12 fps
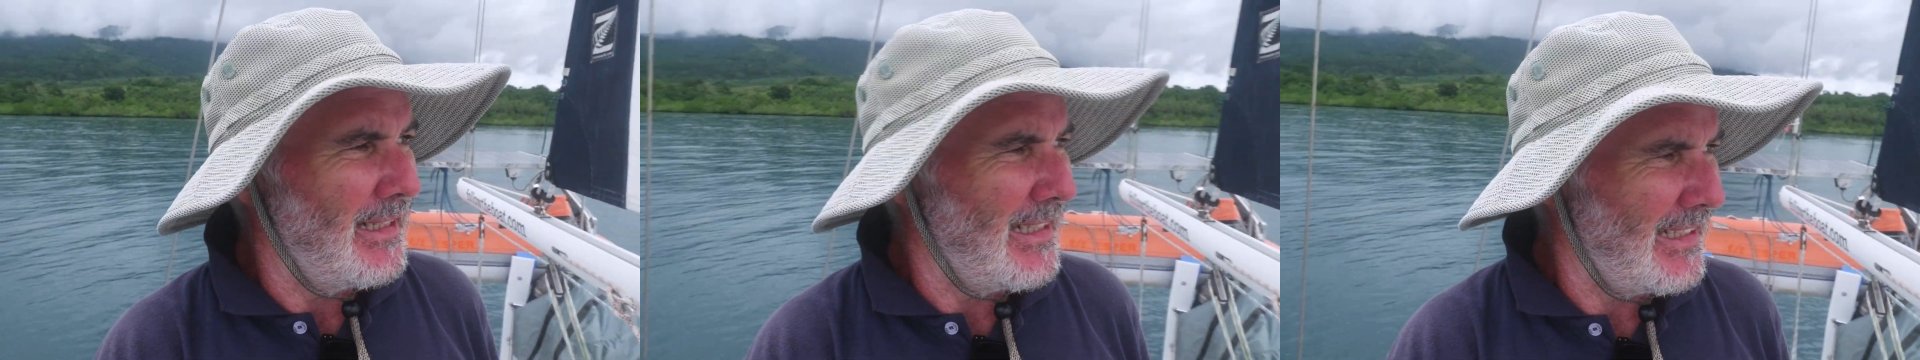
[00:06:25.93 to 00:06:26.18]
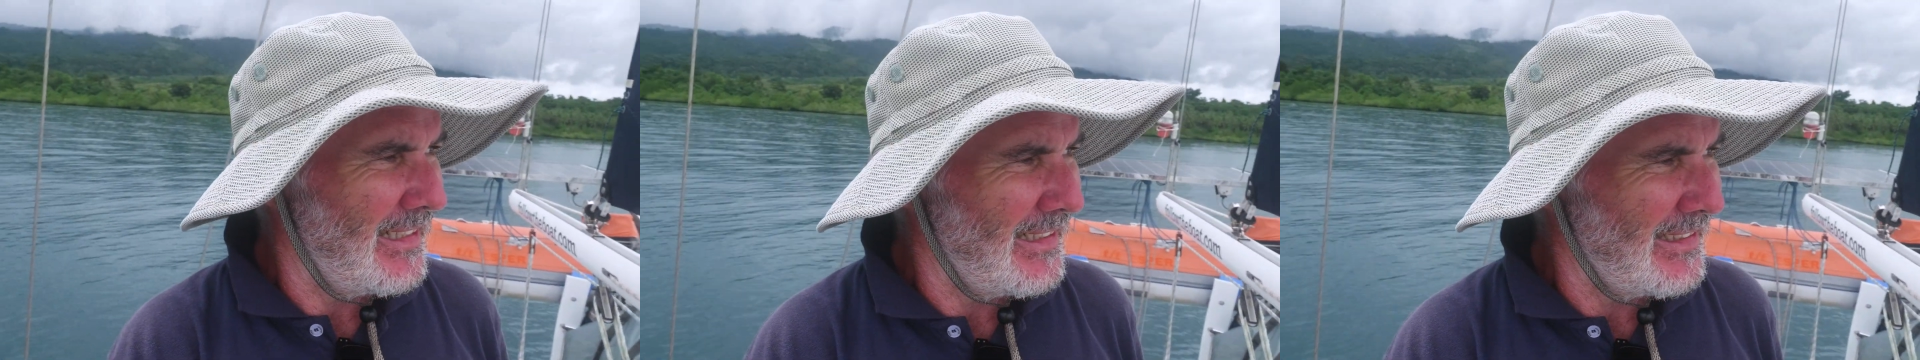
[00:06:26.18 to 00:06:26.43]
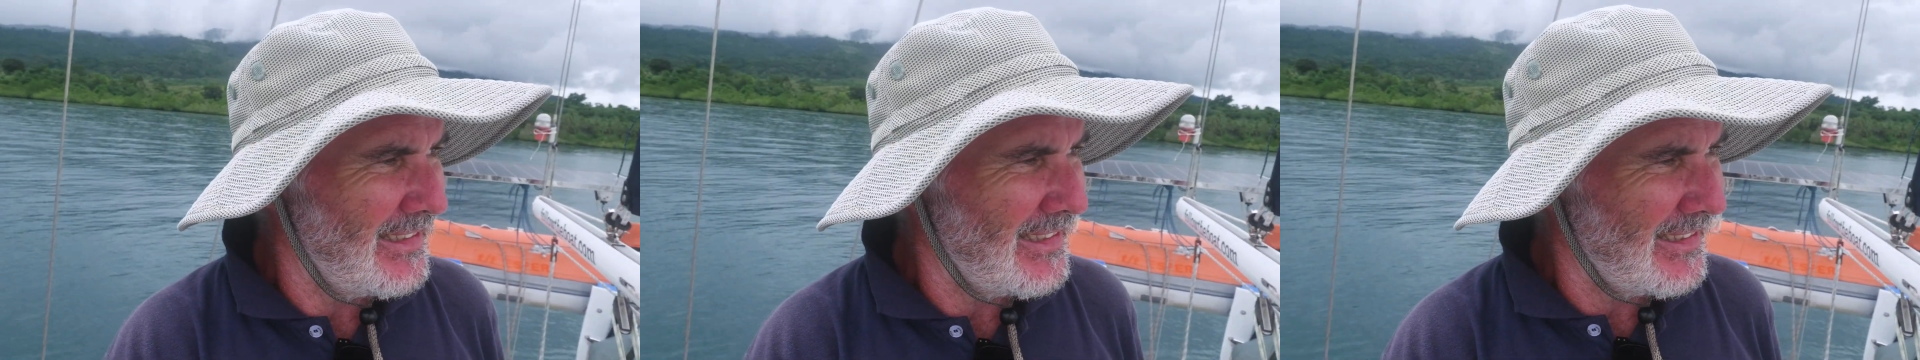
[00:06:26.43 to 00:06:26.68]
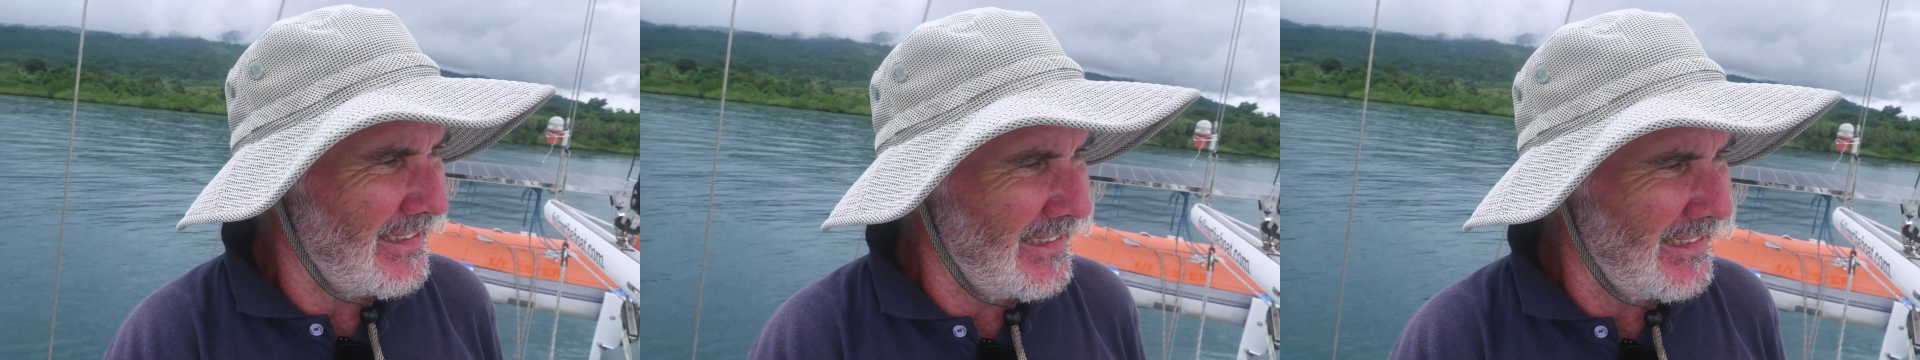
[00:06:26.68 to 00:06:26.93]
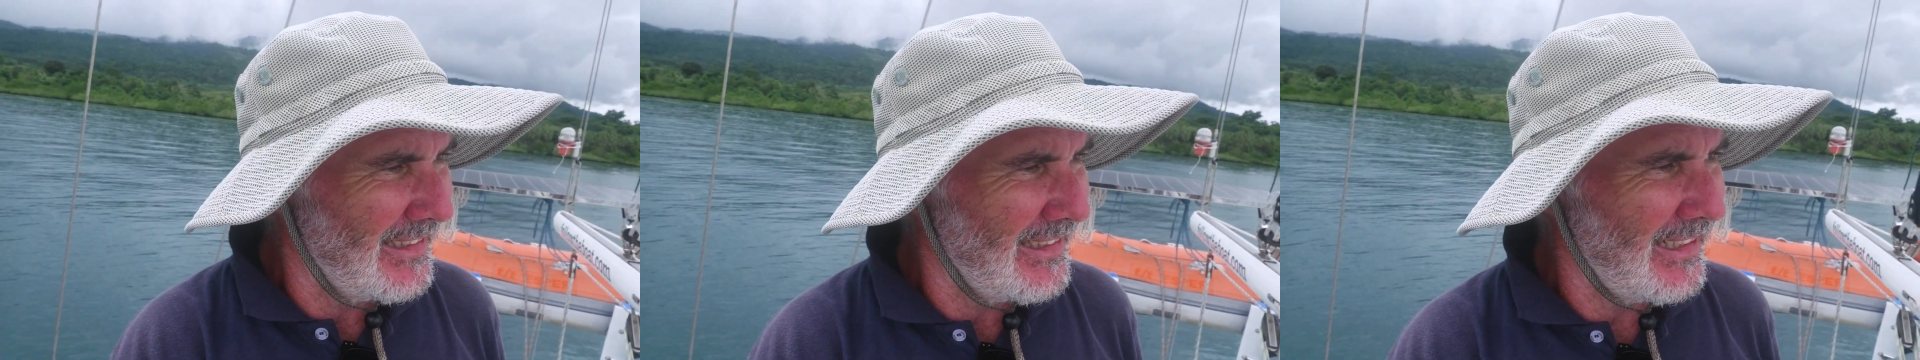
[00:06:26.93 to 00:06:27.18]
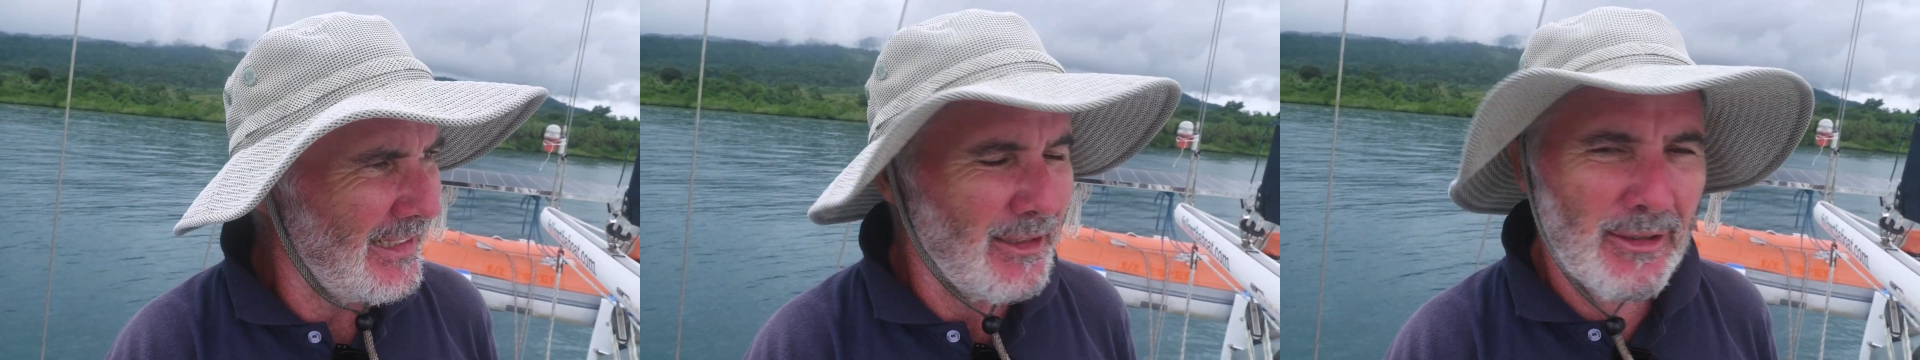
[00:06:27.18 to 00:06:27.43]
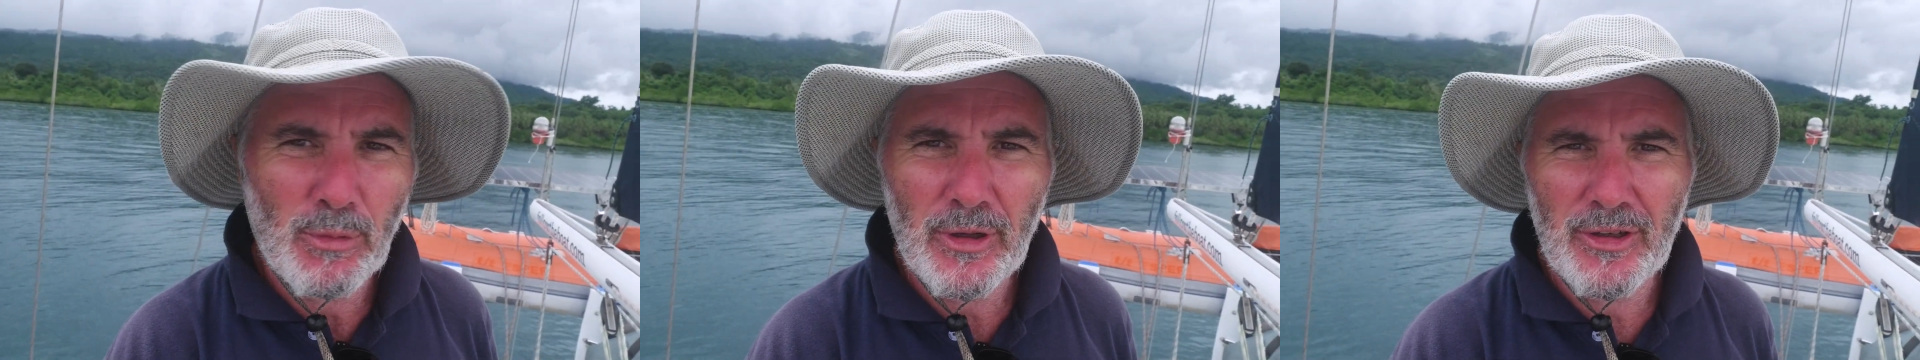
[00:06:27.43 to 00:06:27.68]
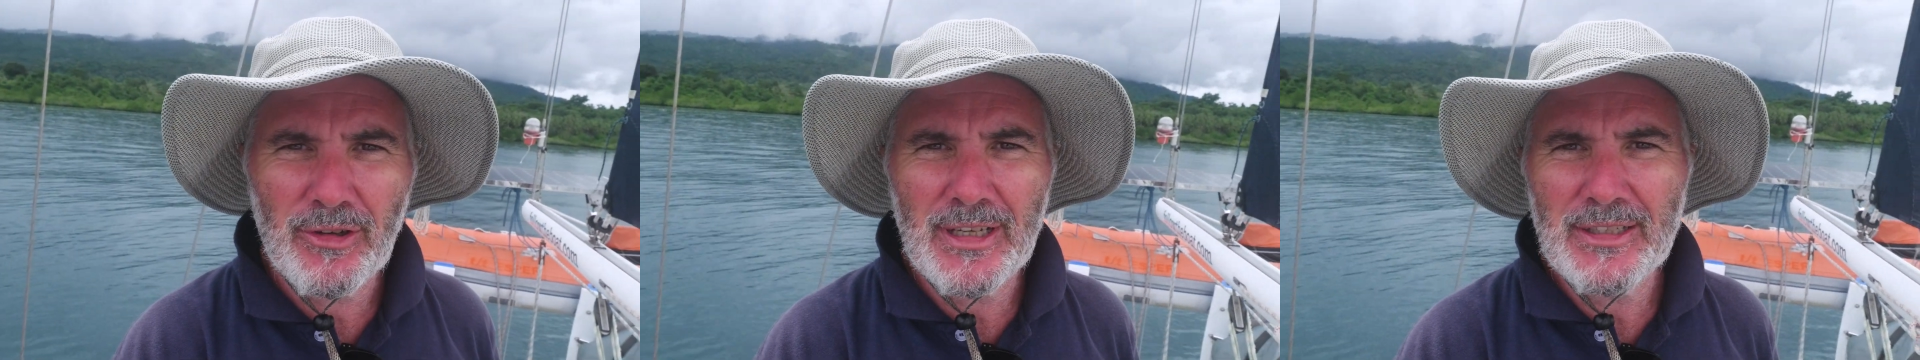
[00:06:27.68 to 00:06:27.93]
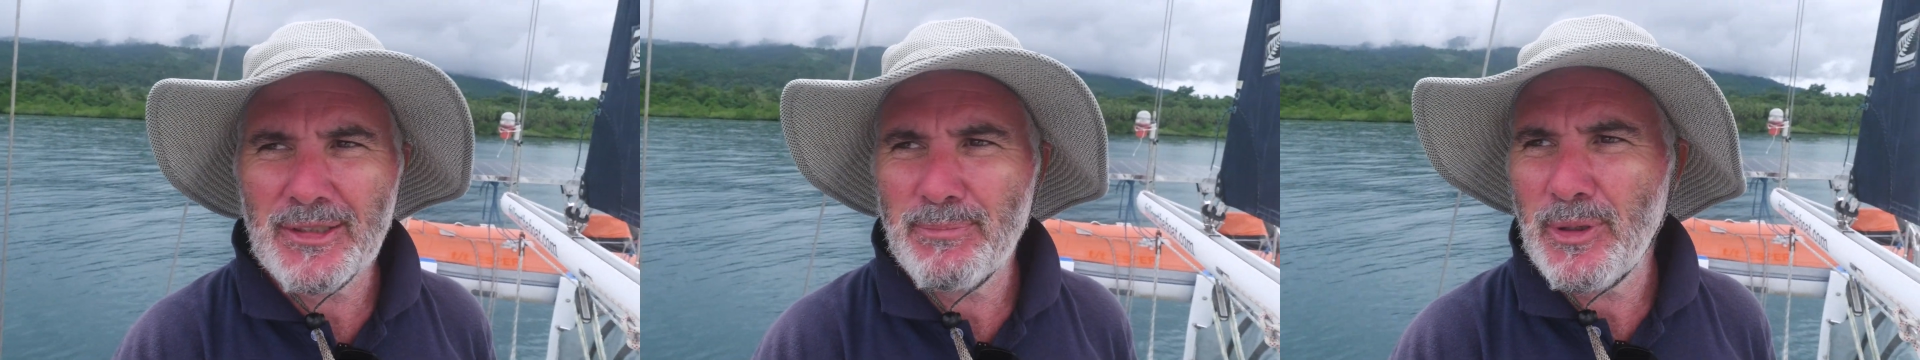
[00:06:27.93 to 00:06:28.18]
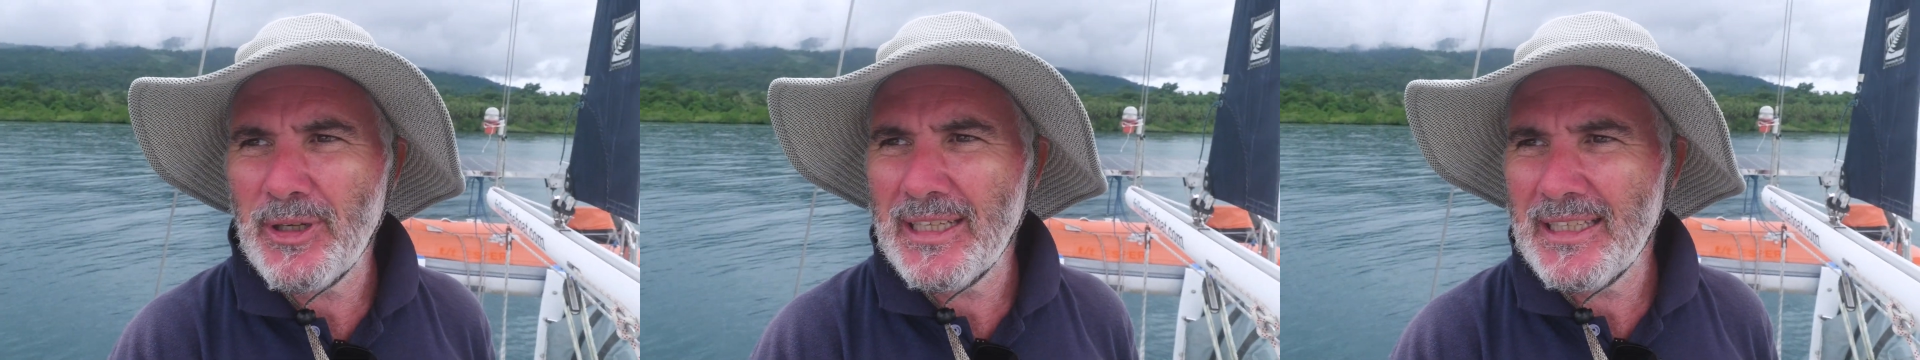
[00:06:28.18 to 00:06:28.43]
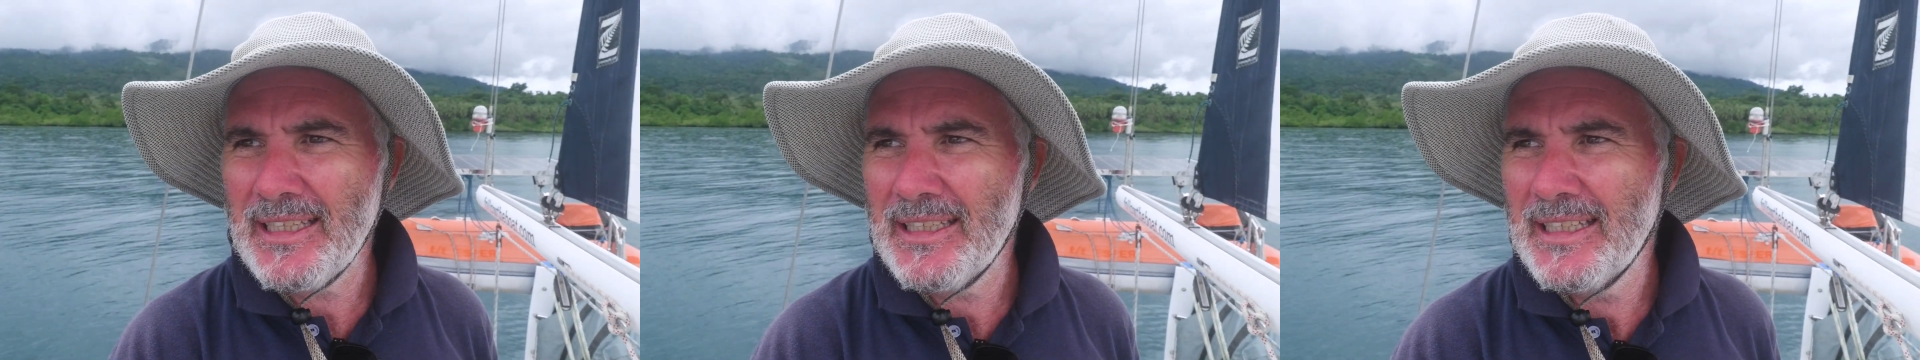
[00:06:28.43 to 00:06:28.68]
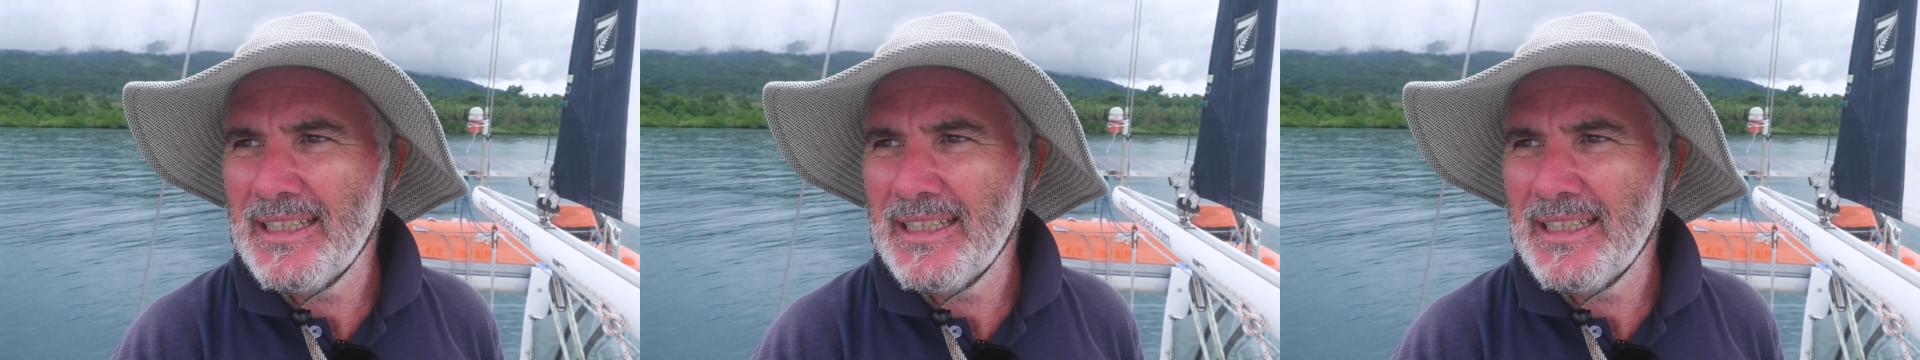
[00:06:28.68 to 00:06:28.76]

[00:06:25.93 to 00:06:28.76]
And uh, yeah, what a great spot, eh?